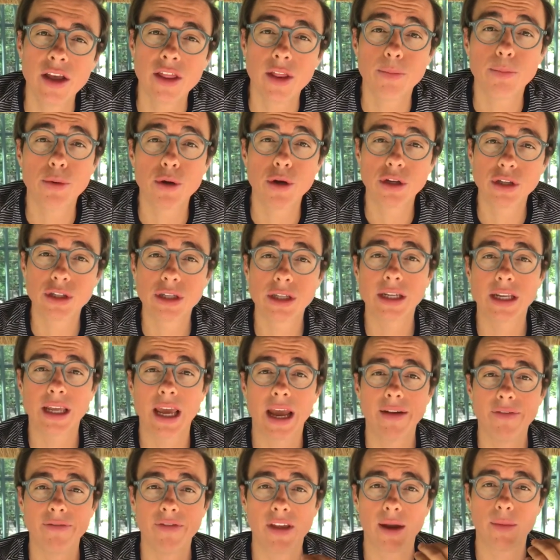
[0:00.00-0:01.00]

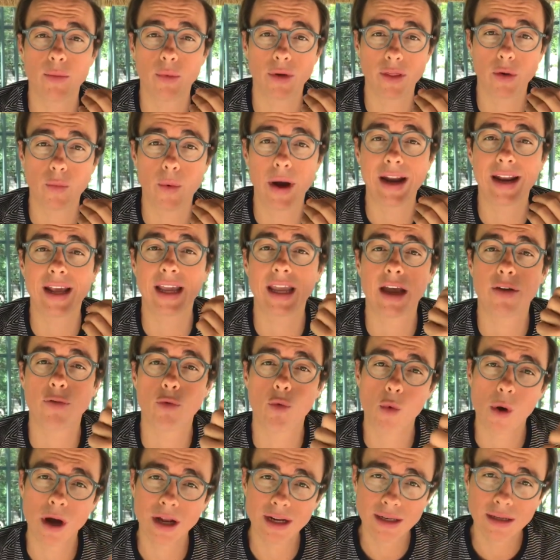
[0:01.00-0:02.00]
the waiter gave
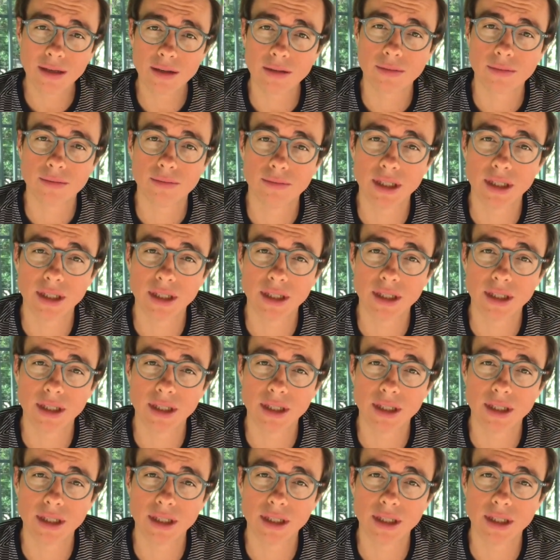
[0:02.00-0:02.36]
1